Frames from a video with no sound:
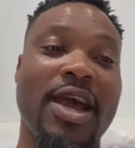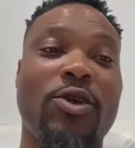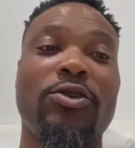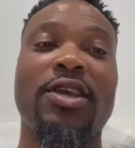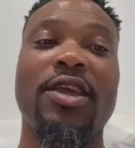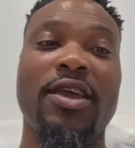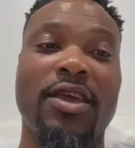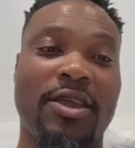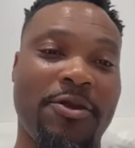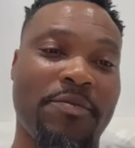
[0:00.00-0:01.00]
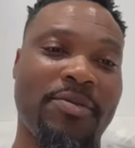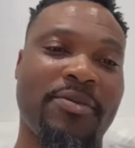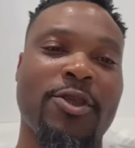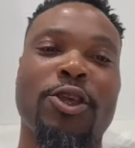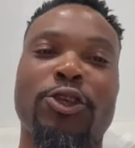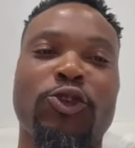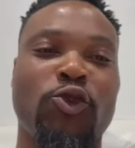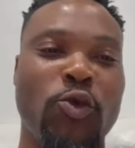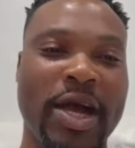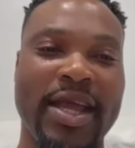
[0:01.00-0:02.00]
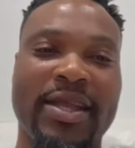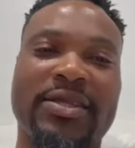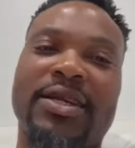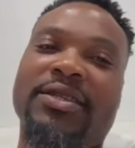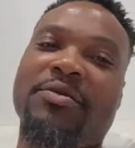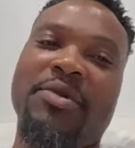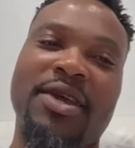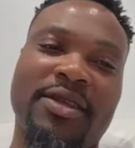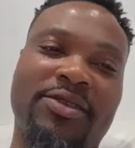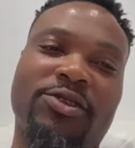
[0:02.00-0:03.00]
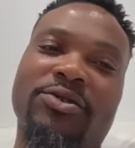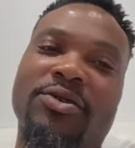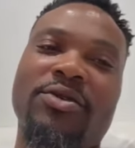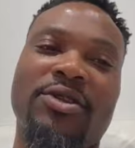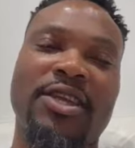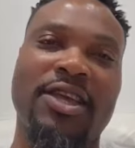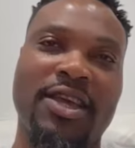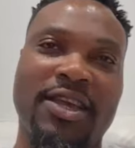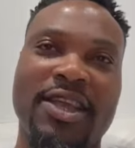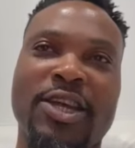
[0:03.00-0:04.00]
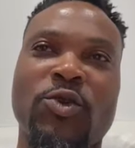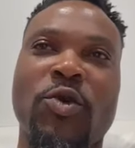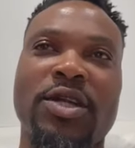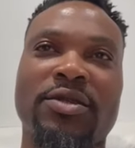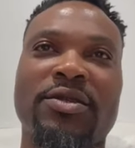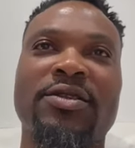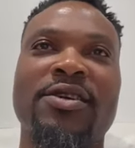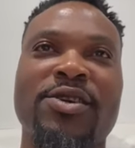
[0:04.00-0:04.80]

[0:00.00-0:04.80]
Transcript: Uh, Golden K. Zua Entertainment Stroke Golden K. They are the one